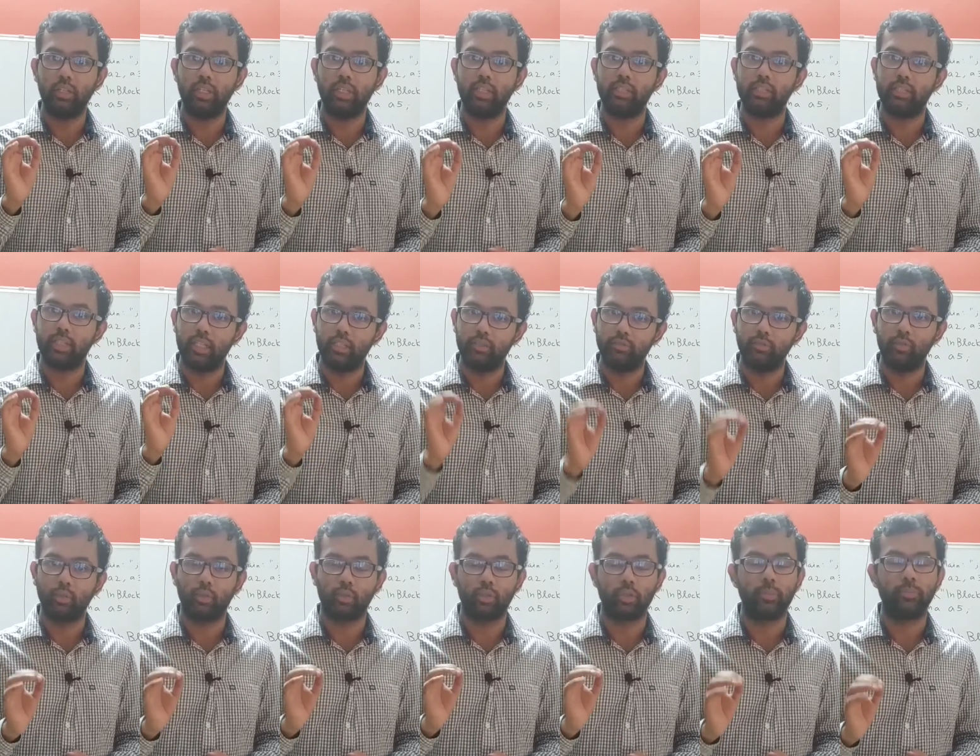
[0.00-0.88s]
is
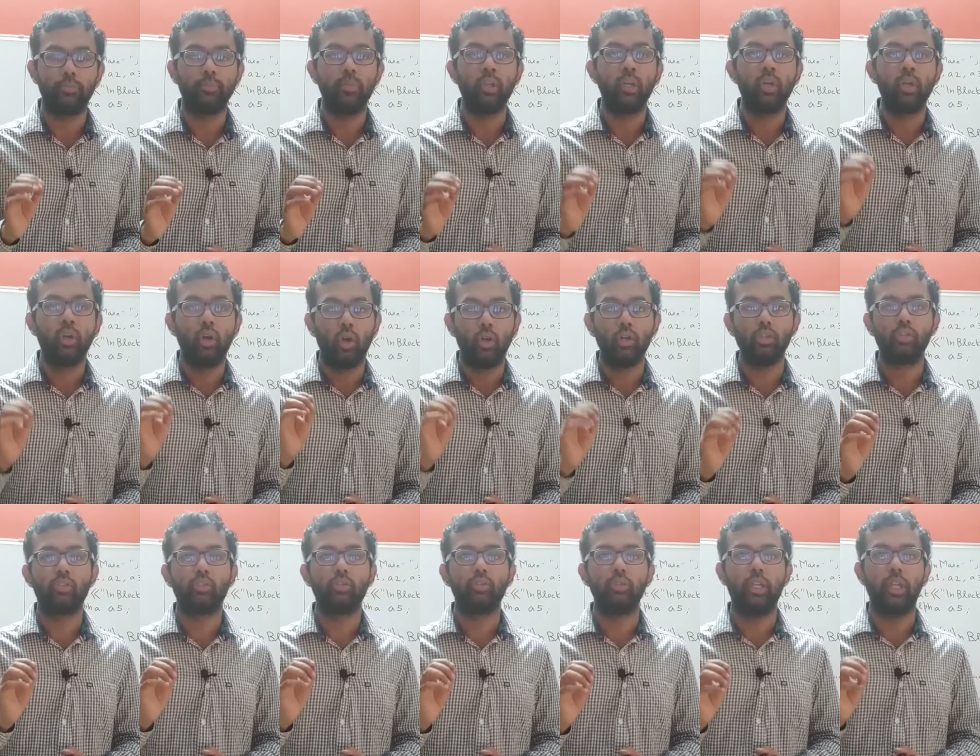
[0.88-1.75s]
invoked.
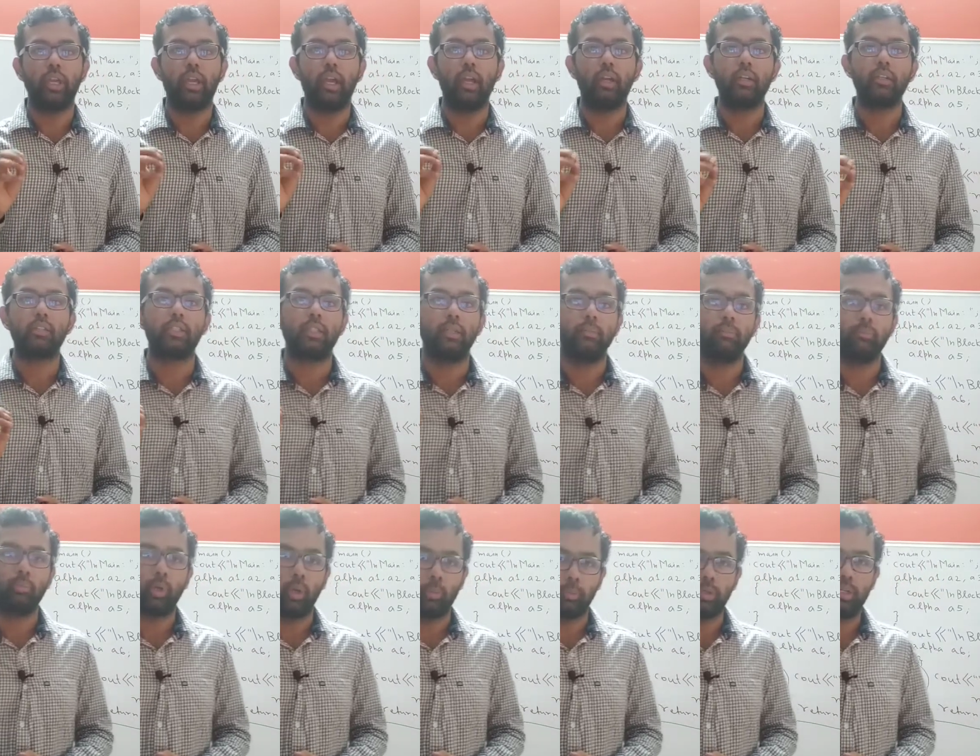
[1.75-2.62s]
Also, there are some
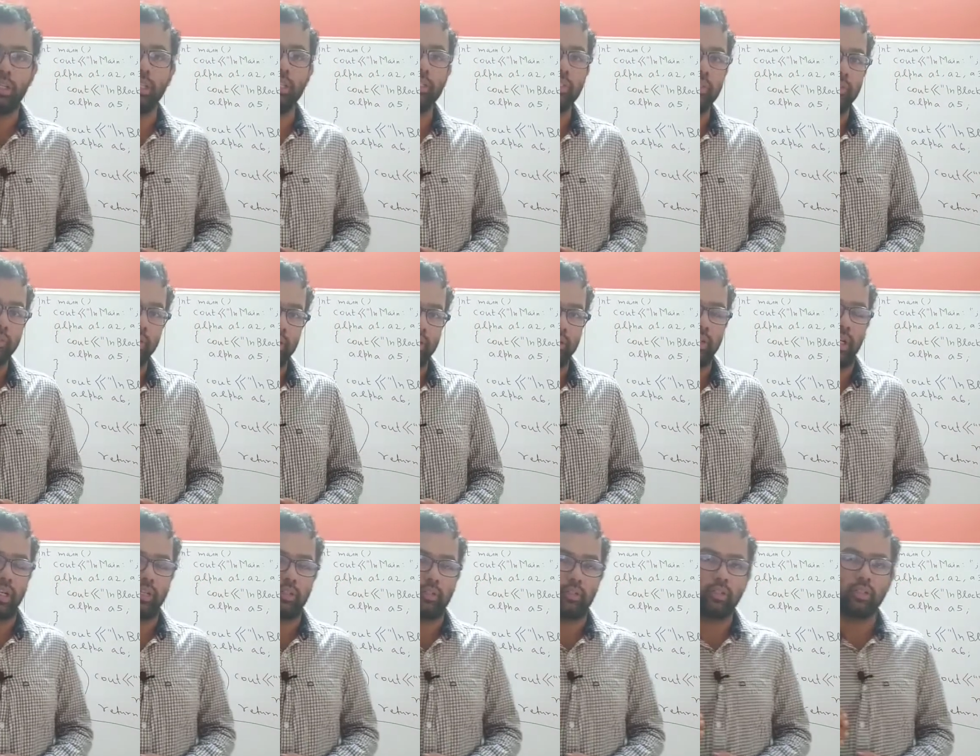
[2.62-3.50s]
properties of
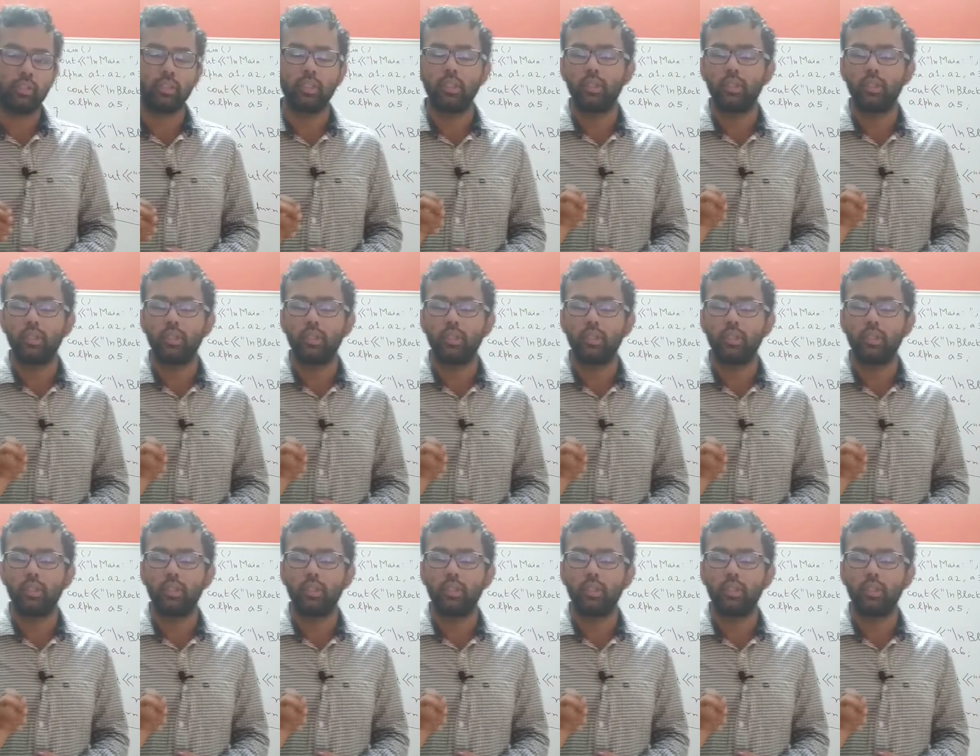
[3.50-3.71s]
destructors.